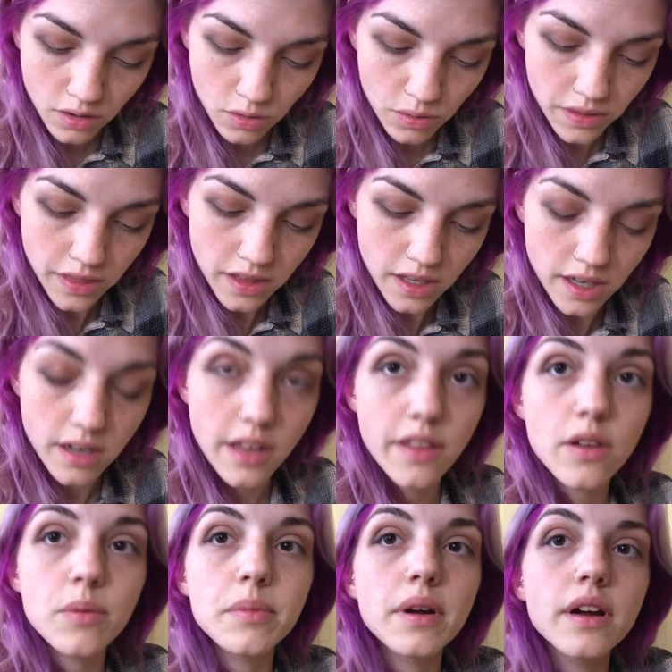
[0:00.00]
With that
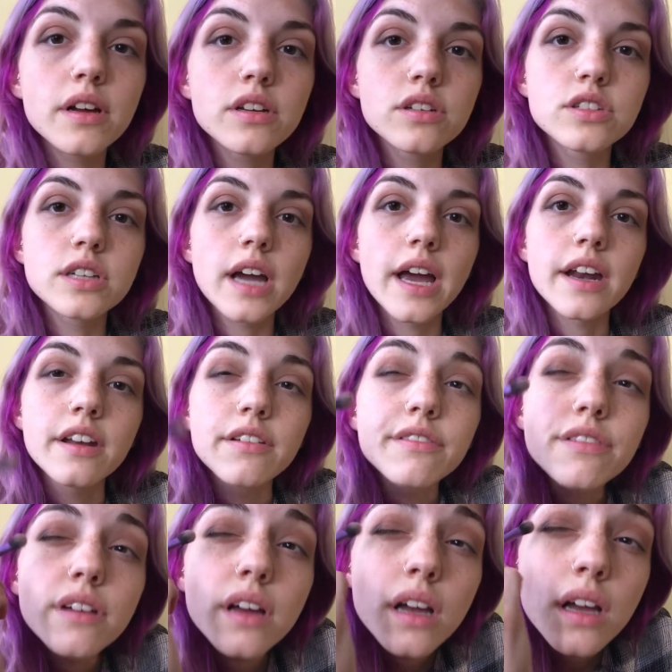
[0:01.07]
other brush, kind of
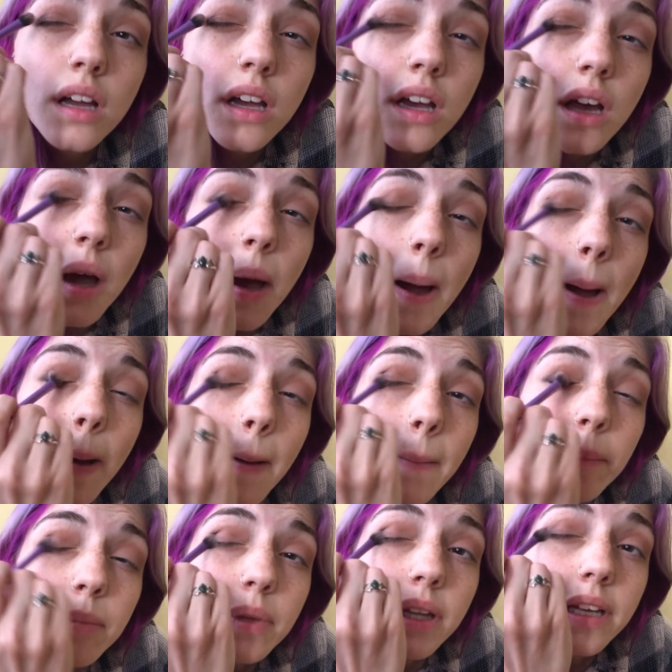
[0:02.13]

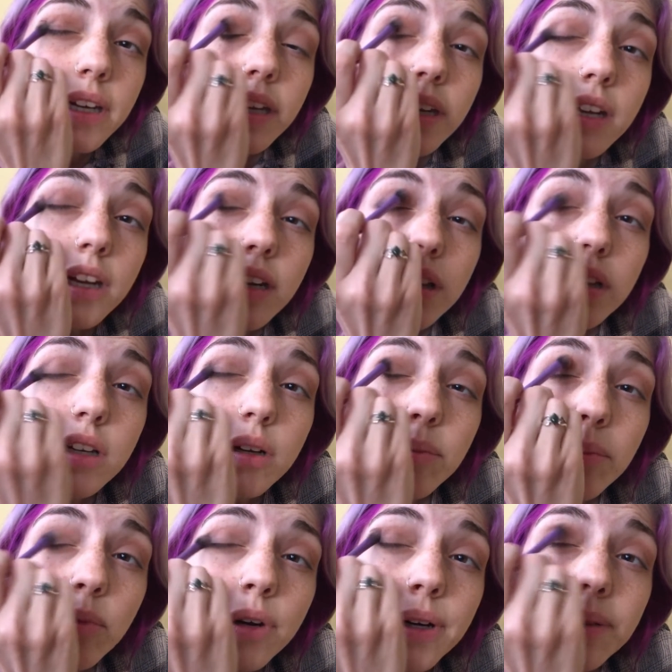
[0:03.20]
blend it in a little
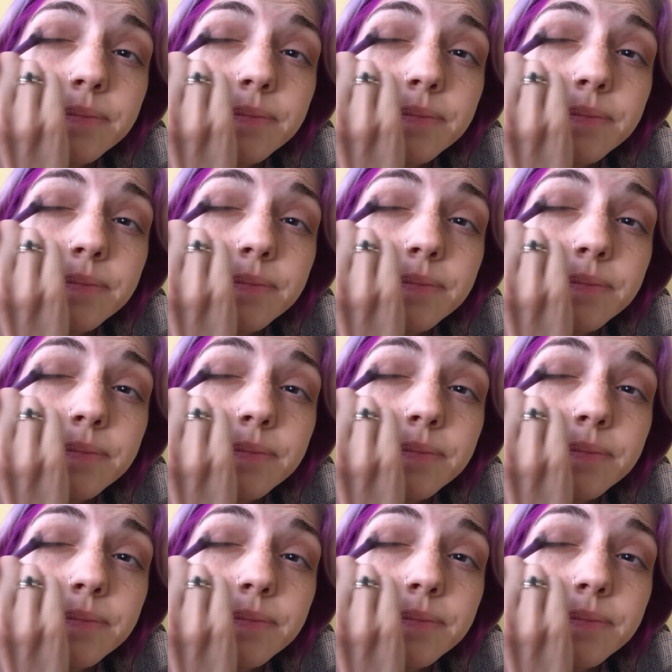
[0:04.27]
more.